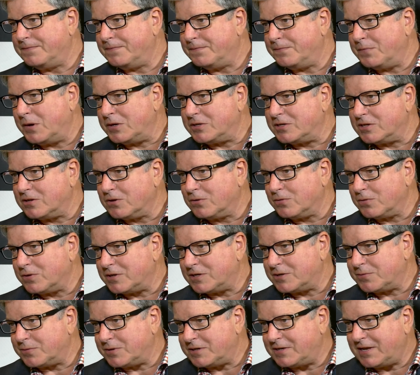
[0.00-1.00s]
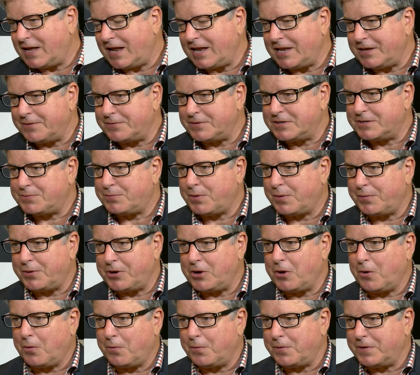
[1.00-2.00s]
Most lawyers would tell you it's probably
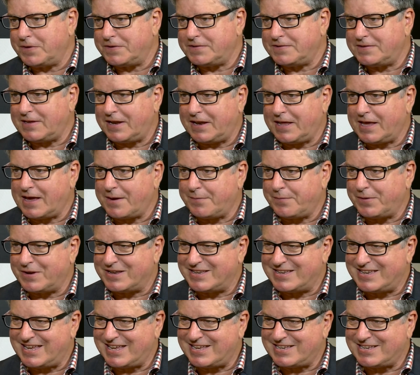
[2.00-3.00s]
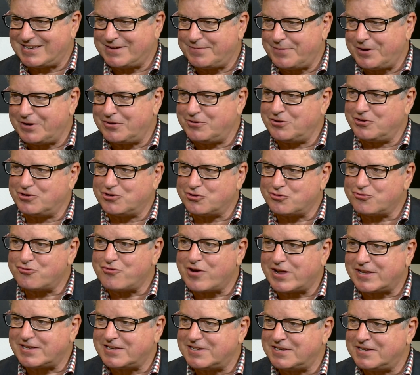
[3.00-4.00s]
not worth setting up a testamentary
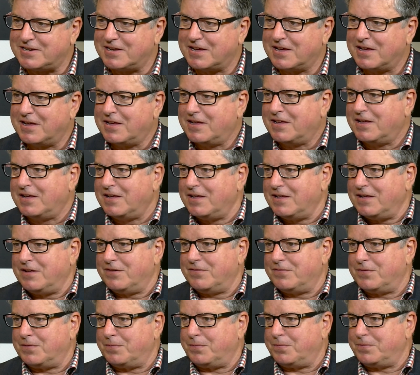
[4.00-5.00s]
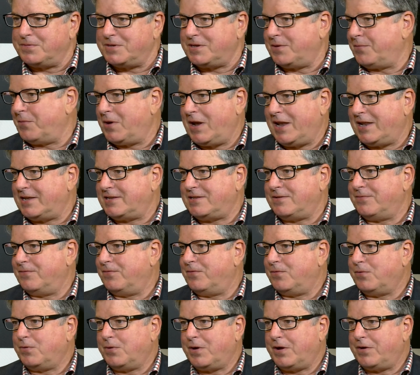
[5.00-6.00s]
trust for somewhere less than
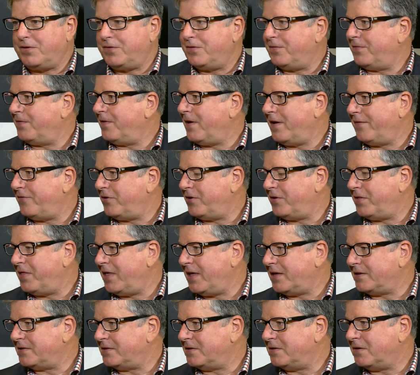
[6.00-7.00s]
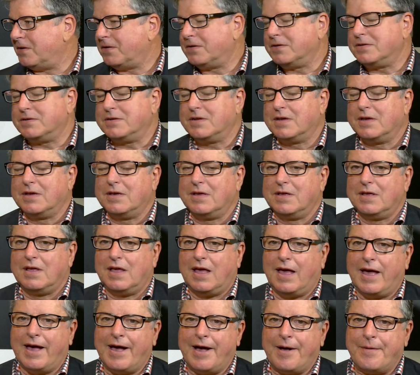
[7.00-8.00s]
$400,000 or
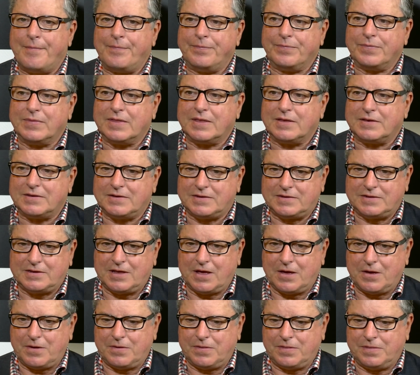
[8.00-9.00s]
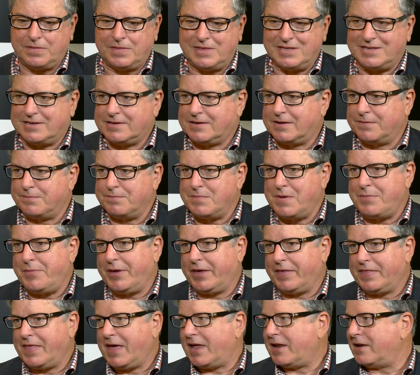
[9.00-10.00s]
$500,000. So this can
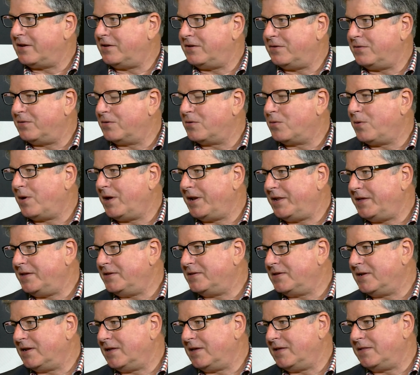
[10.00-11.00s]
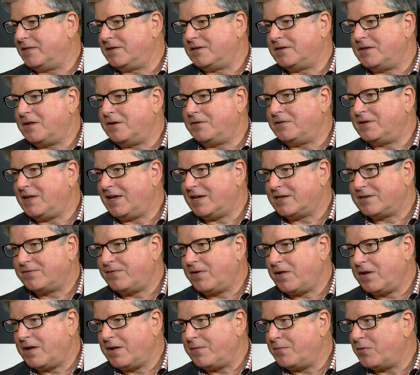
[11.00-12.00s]
mimic that and do it quite easily, and there's no tax
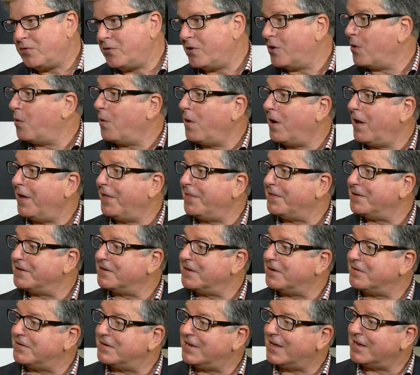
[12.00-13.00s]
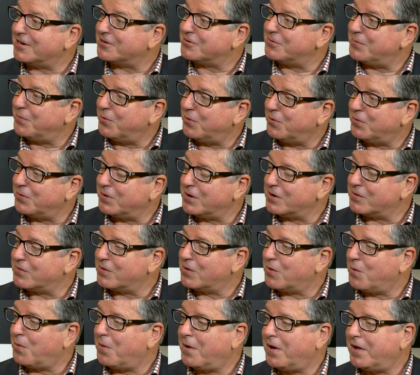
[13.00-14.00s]
file number required, there's no tax reporting
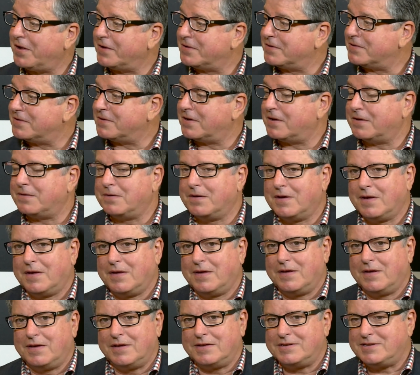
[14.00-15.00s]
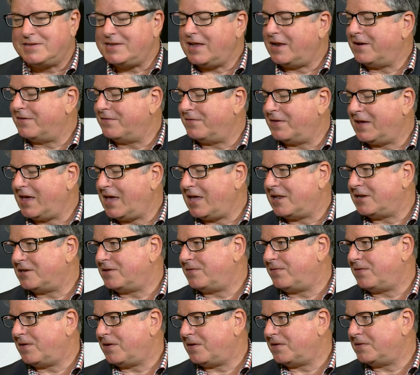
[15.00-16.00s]
required, so set and forget as
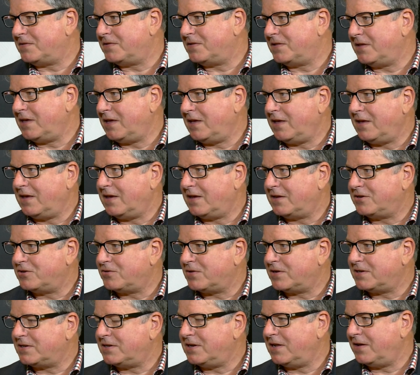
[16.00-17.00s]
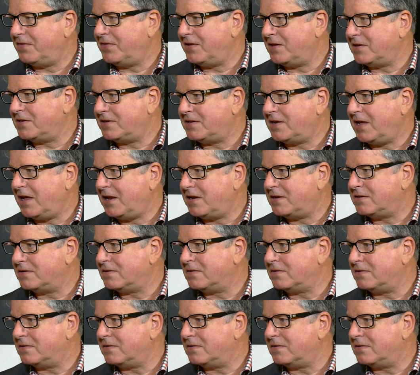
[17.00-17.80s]
far as the trustee of the estate is